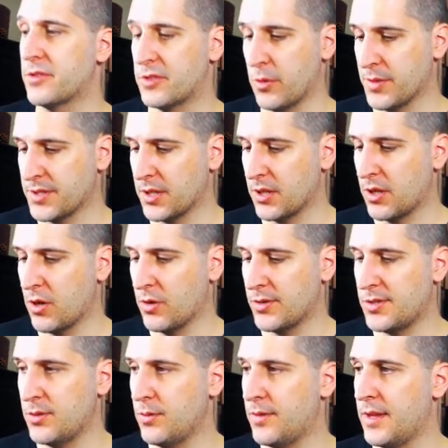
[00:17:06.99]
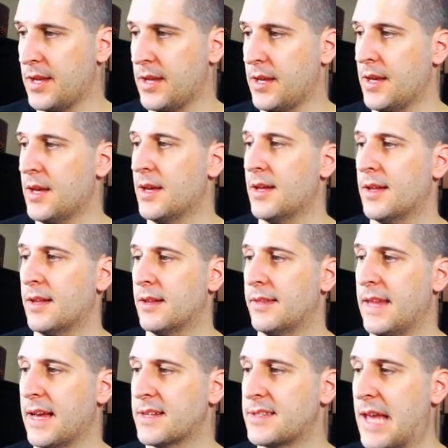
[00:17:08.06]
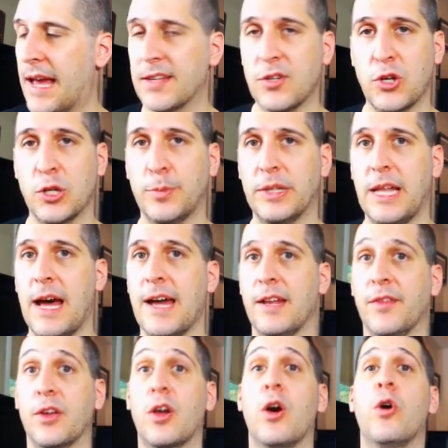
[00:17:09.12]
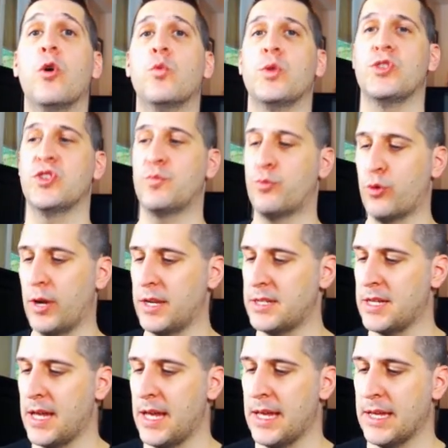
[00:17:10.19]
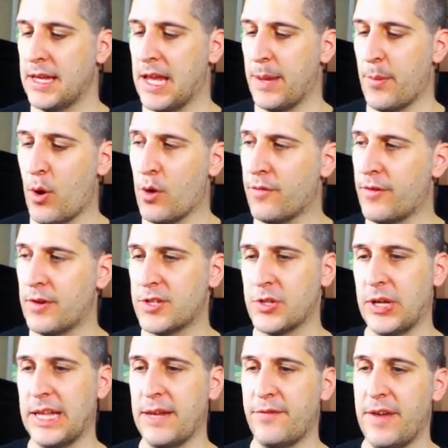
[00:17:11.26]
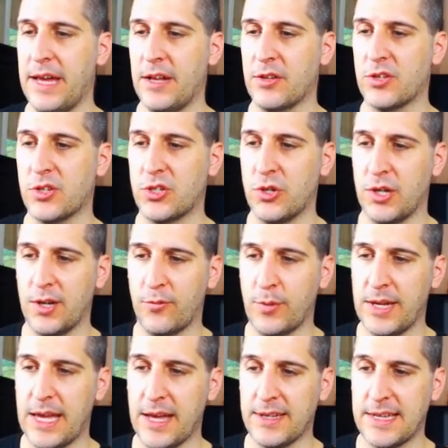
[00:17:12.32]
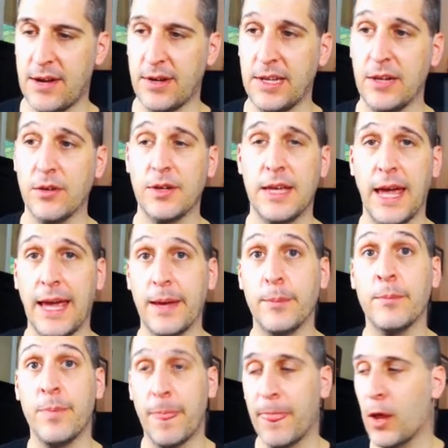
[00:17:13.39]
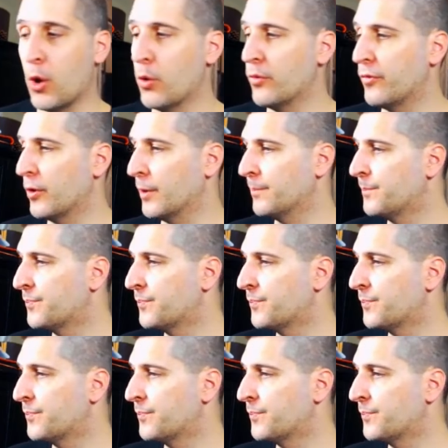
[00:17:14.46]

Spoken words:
So it's going to go to the next executable line in the code, which is print game over. So I'll F8 it, so sure enough we get down here, game over.